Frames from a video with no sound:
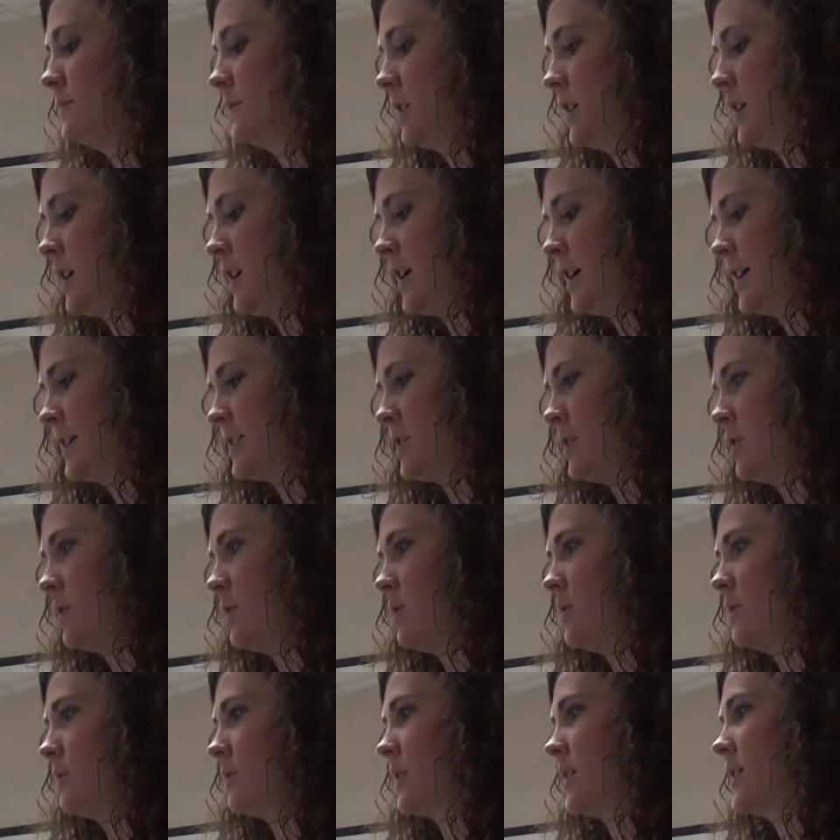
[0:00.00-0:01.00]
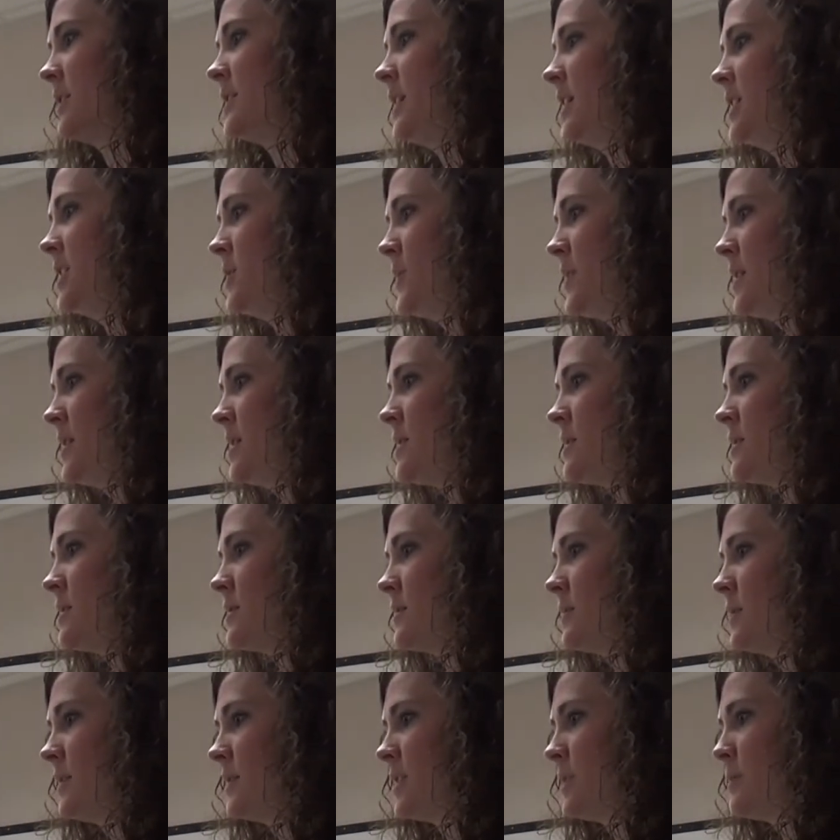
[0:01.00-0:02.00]
All right, so continuing
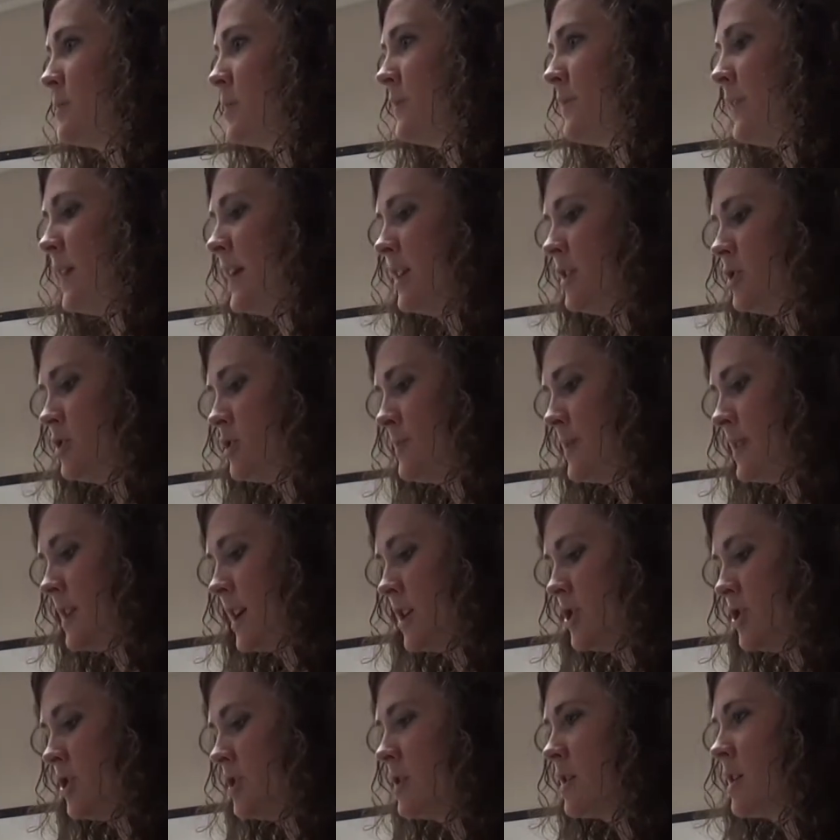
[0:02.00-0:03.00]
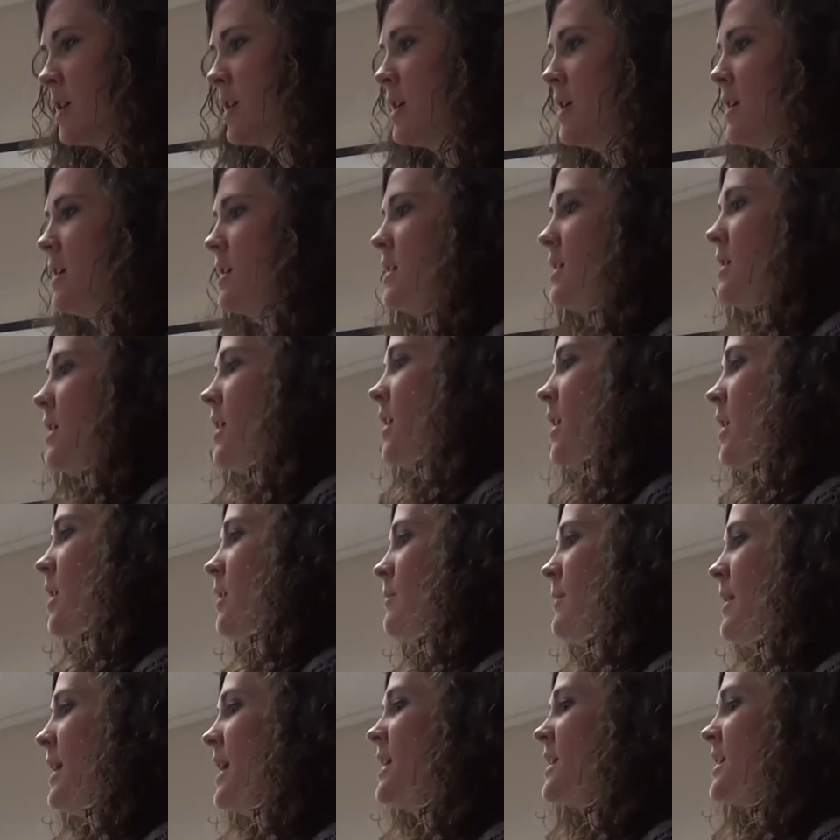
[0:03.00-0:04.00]
the simplified instrumentation.
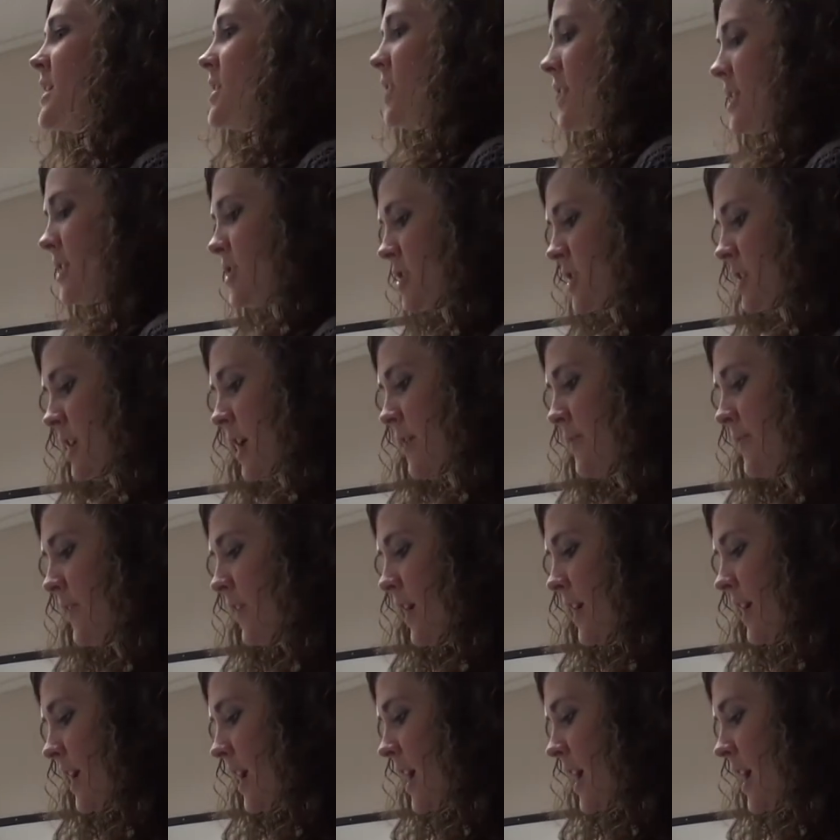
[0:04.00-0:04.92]
Angulation. I feel like